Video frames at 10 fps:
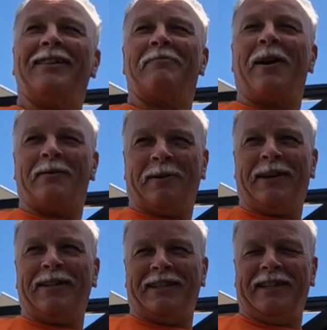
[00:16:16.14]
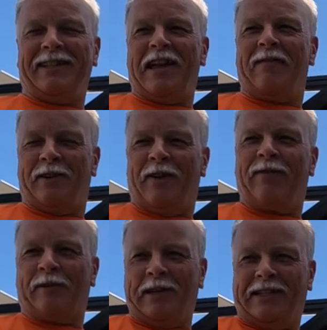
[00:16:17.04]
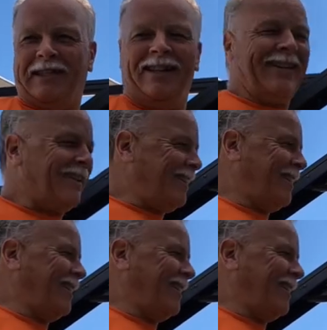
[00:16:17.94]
It's probably because it doesn't have enough grease. Oh.